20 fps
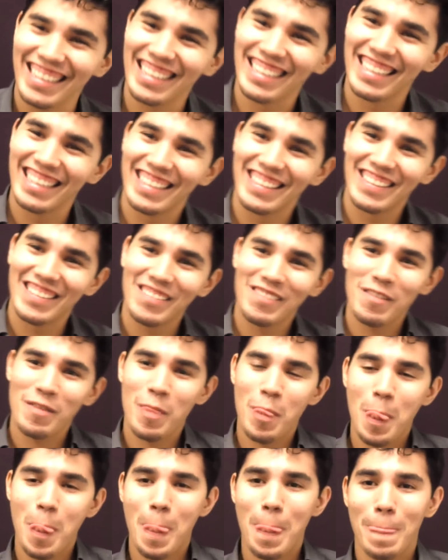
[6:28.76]
the show's
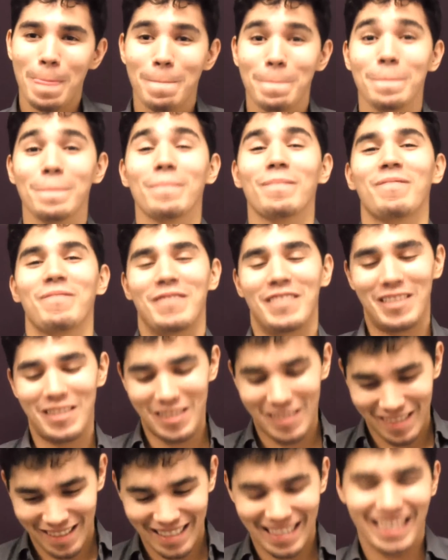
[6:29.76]
nominated for Golden Globe and
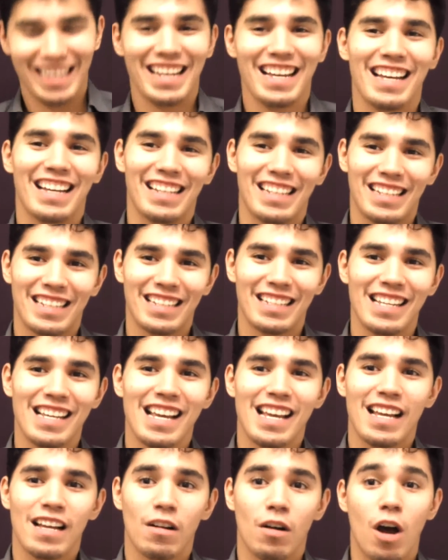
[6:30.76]
also for yeah. Emmy Award.
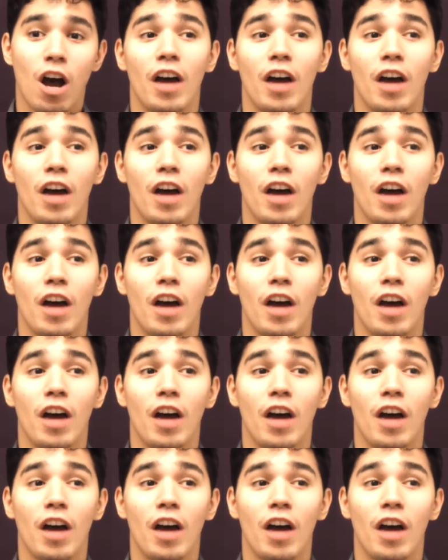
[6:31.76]
So,